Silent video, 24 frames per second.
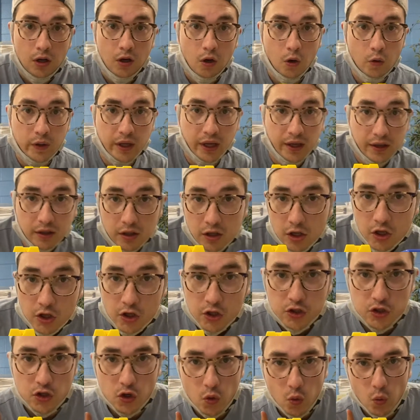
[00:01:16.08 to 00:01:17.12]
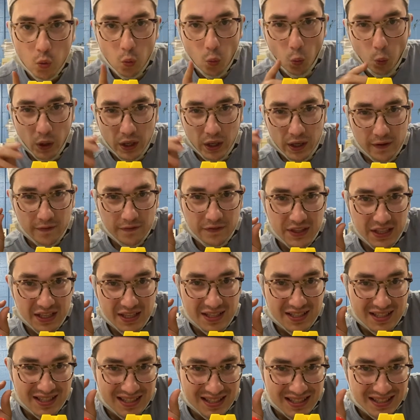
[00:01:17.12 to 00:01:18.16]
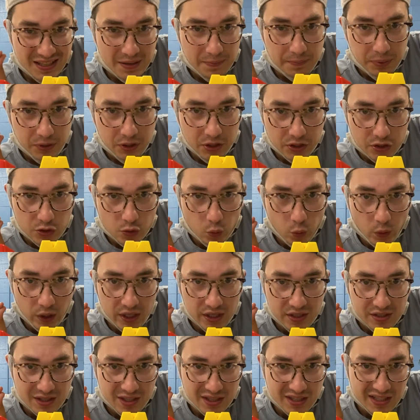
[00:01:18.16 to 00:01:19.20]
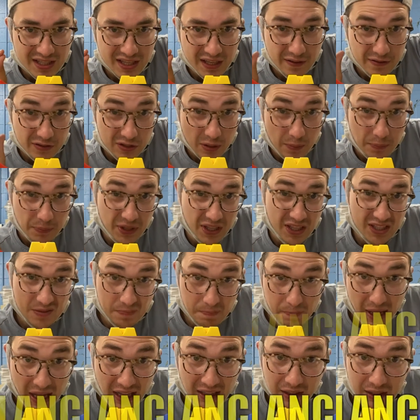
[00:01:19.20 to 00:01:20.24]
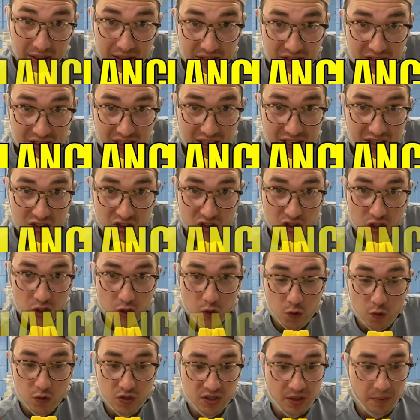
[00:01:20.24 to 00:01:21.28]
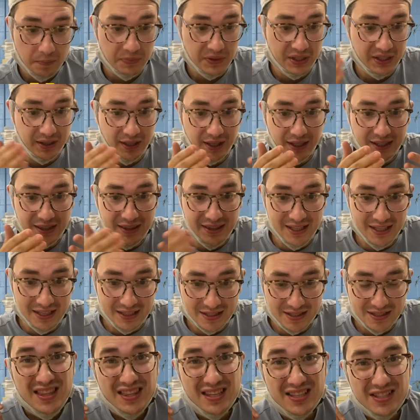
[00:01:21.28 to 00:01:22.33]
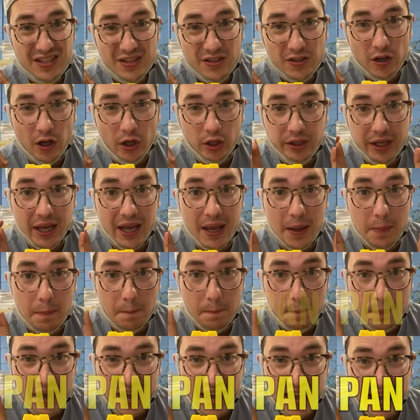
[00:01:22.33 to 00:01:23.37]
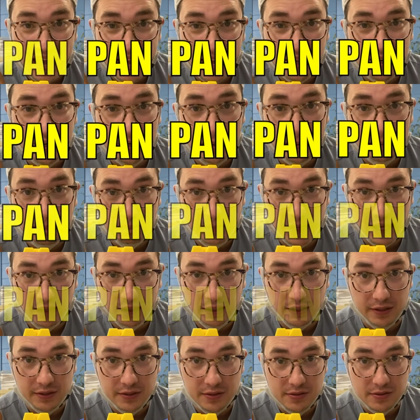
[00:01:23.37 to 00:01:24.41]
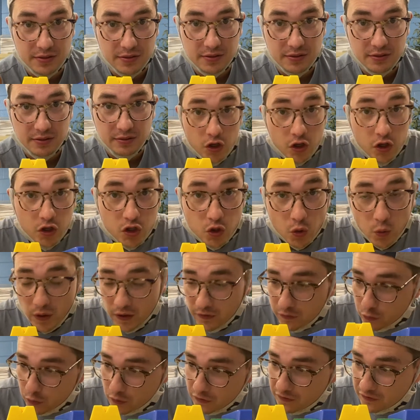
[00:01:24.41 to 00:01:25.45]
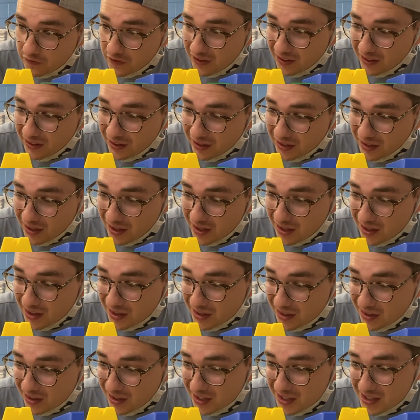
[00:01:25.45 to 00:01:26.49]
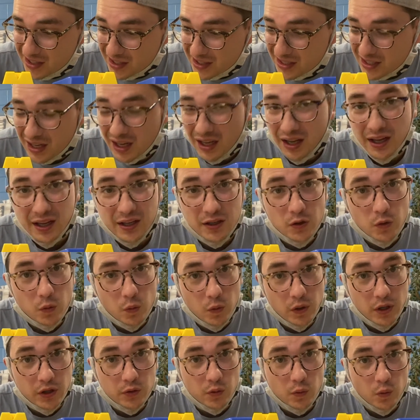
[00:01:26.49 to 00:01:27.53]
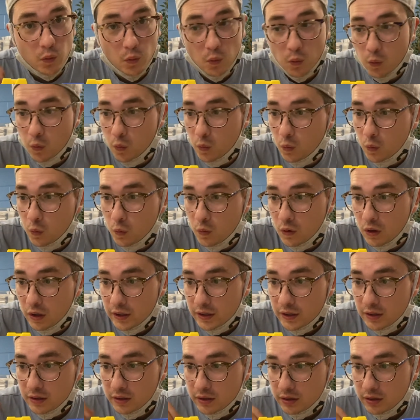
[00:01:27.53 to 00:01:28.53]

Okay, so one of the simplest ways to see if something is balanced is to use something like this. This is called a pan balance. So if we fill this side with one,